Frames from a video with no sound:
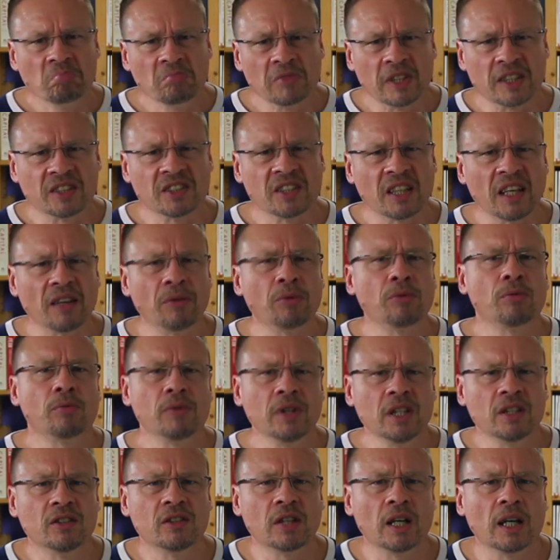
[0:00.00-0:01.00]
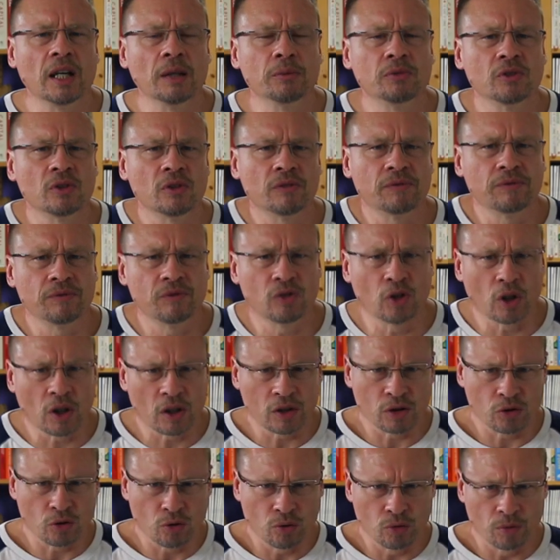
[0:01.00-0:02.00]
let's say, three types of
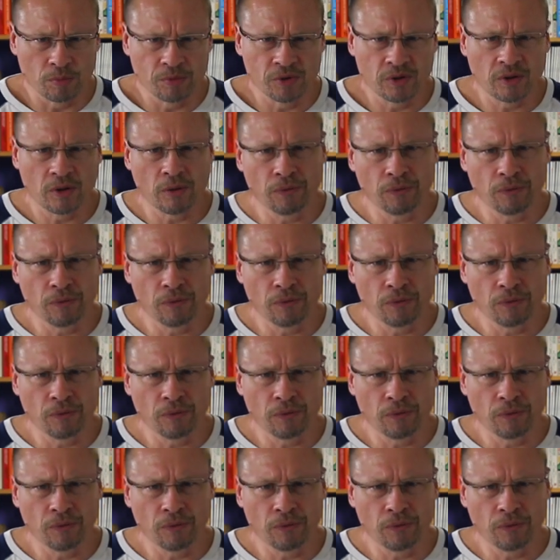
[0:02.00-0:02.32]
target groups.